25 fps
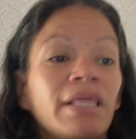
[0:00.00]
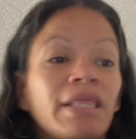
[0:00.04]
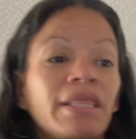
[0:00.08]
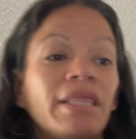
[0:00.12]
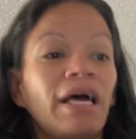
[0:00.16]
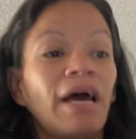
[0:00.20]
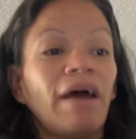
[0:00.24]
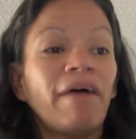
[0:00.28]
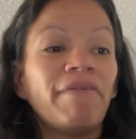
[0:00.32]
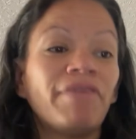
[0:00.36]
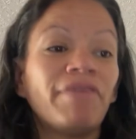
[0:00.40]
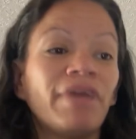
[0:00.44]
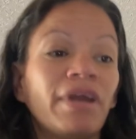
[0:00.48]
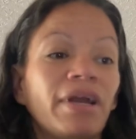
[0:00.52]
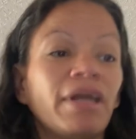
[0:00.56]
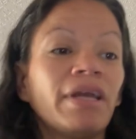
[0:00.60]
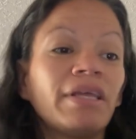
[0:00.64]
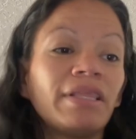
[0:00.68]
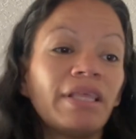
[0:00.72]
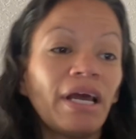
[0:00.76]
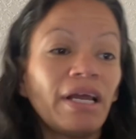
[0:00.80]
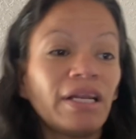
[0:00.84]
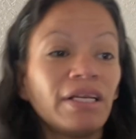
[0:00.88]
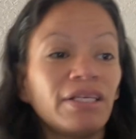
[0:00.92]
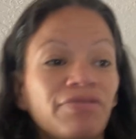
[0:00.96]

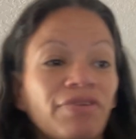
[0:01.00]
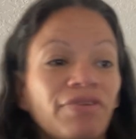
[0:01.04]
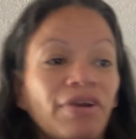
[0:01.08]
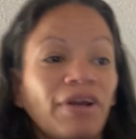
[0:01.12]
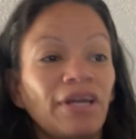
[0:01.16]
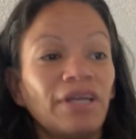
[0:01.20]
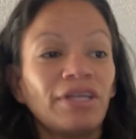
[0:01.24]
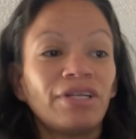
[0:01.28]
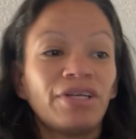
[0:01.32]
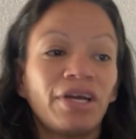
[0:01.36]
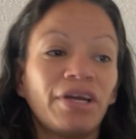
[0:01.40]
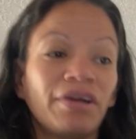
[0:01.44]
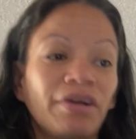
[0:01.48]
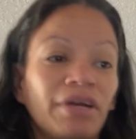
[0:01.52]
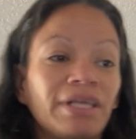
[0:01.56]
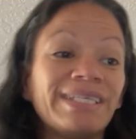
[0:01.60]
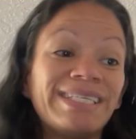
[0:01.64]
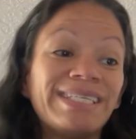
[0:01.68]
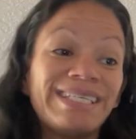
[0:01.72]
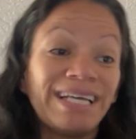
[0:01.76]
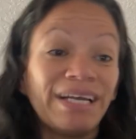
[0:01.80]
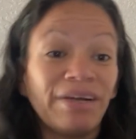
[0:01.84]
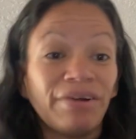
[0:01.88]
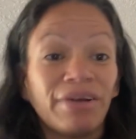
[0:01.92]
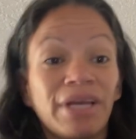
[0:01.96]
That is very
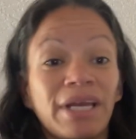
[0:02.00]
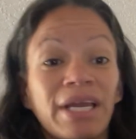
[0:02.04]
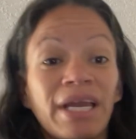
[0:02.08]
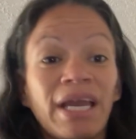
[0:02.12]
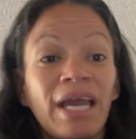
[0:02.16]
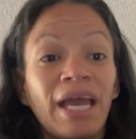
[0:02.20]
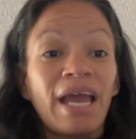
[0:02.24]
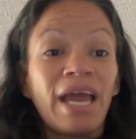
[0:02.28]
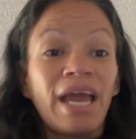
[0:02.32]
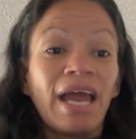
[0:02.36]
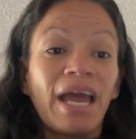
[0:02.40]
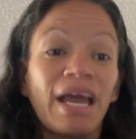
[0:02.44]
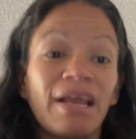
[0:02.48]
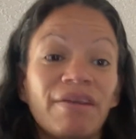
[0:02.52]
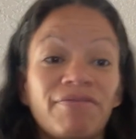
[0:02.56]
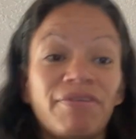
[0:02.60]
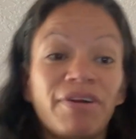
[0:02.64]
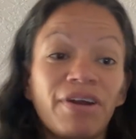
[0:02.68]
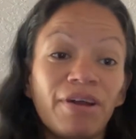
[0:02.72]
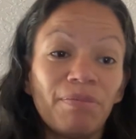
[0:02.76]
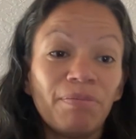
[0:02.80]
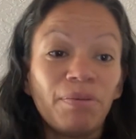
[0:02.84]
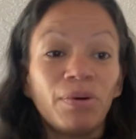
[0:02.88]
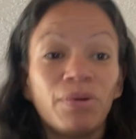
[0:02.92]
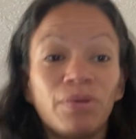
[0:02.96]
daring and
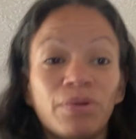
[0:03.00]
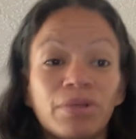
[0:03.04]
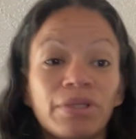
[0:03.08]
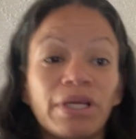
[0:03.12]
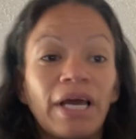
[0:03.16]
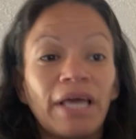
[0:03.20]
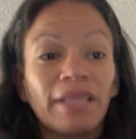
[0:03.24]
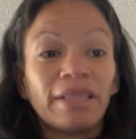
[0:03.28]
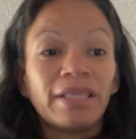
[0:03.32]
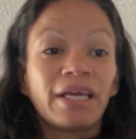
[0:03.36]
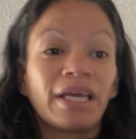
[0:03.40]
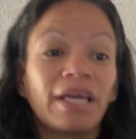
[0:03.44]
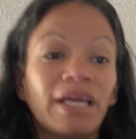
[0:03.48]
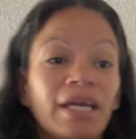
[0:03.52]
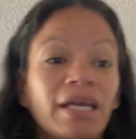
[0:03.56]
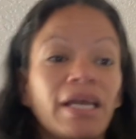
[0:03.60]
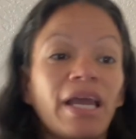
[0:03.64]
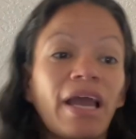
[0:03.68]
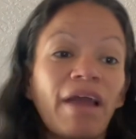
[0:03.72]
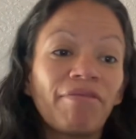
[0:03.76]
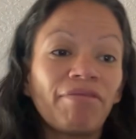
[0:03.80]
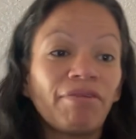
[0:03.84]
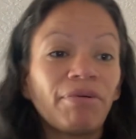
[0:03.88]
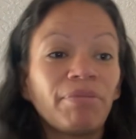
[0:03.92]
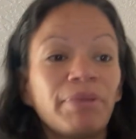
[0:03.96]
very bold. Had the king
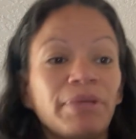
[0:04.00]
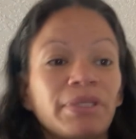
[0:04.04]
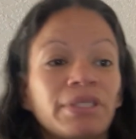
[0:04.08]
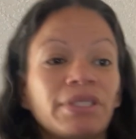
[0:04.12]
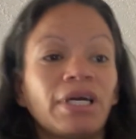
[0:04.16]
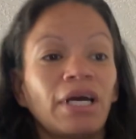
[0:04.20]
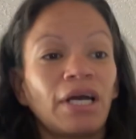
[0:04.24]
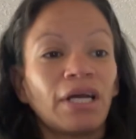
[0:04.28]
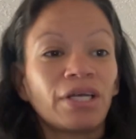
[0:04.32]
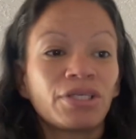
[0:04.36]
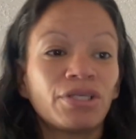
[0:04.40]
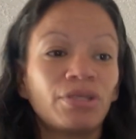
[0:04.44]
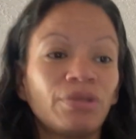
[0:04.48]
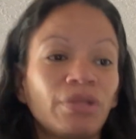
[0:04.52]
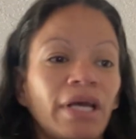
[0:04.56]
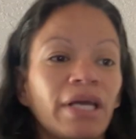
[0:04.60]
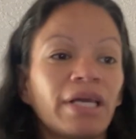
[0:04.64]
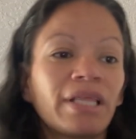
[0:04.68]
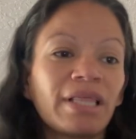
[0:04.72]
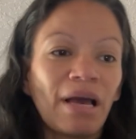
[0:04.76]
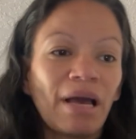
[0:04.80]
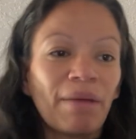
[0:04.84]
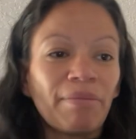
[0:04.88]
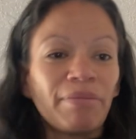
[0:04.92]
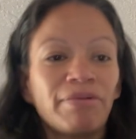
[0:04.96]
ever been talked to
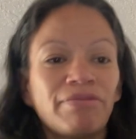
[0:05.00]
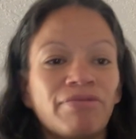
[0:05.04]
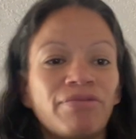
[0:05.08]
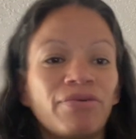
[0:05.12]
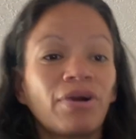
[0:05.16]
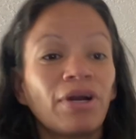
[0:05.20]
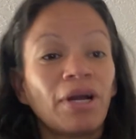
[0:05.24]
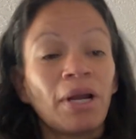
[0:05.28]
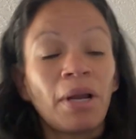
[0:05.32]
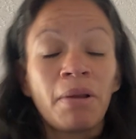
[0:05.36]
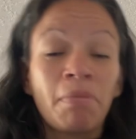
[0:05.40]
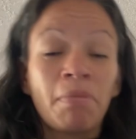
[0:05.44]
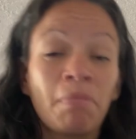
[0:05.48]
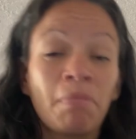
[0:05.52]
like that before?